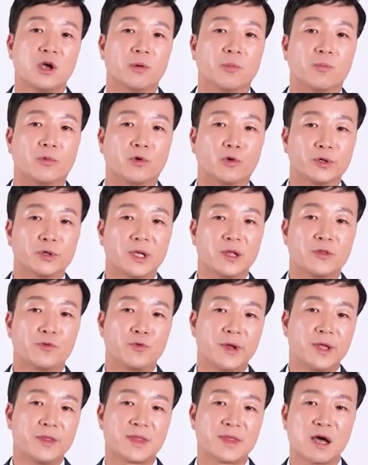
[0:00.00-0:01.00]
more than
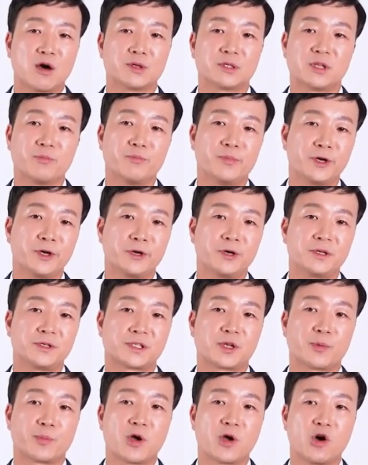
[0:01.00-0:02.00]
3,000
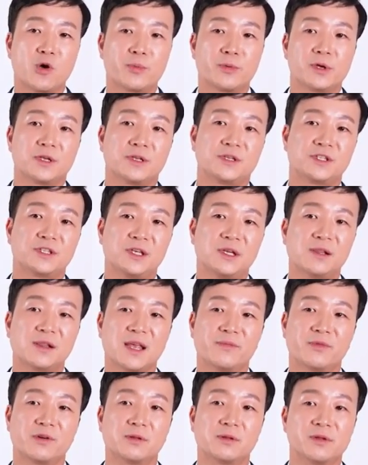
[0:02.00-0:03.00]
meters above sea
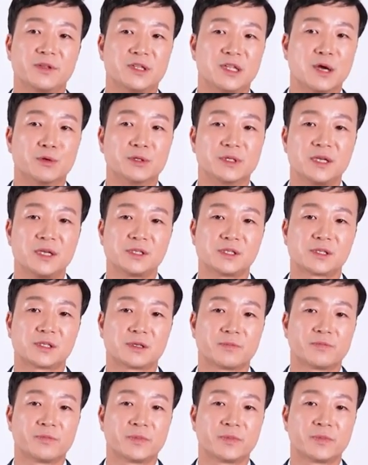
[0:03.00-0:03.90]
level nowadays.